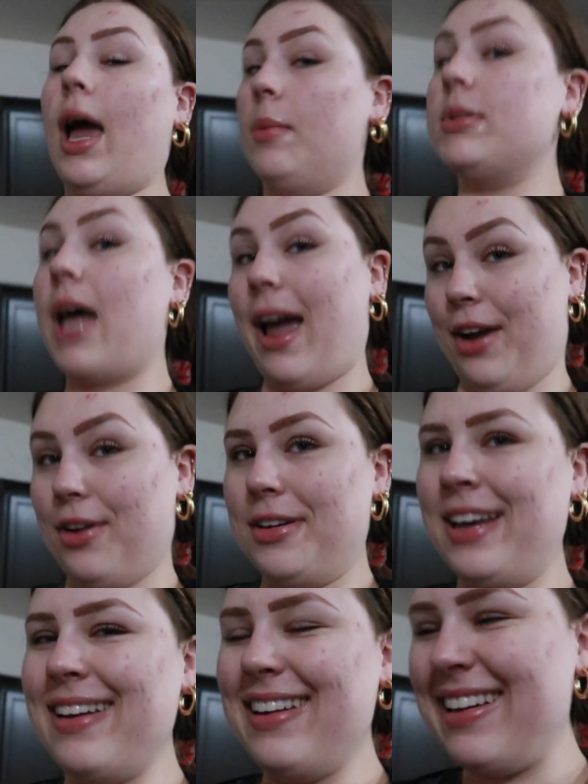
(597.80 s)
I'm tired.
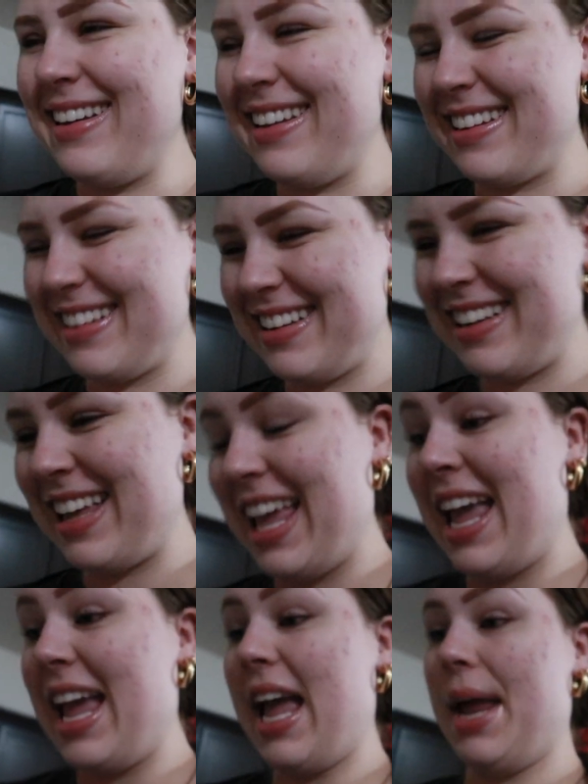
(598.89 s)

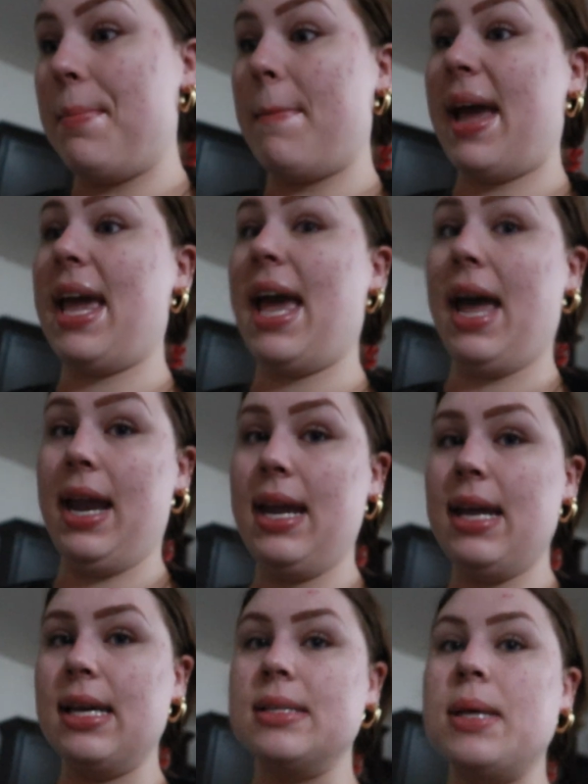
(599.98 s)
and my
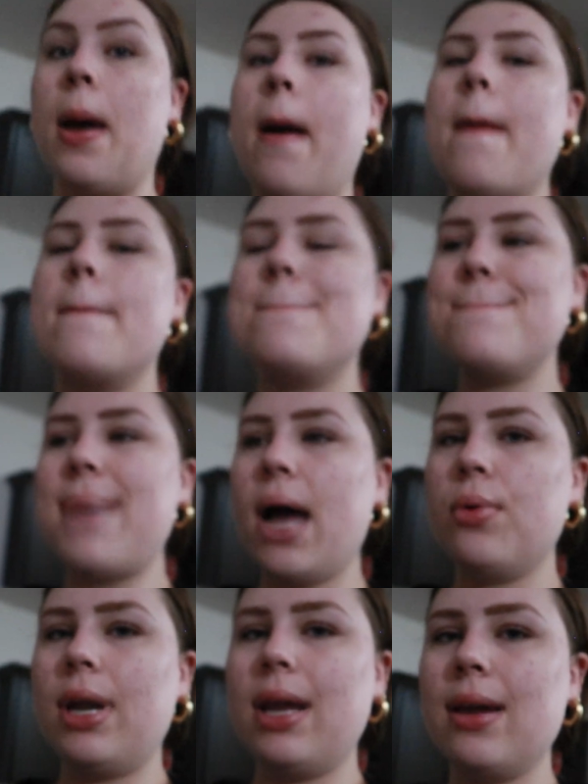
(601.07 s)
head is
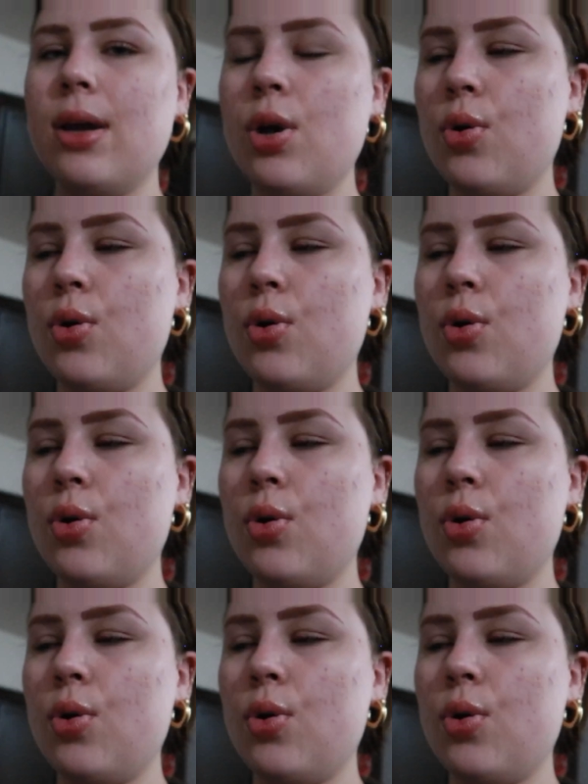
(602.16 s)
pounding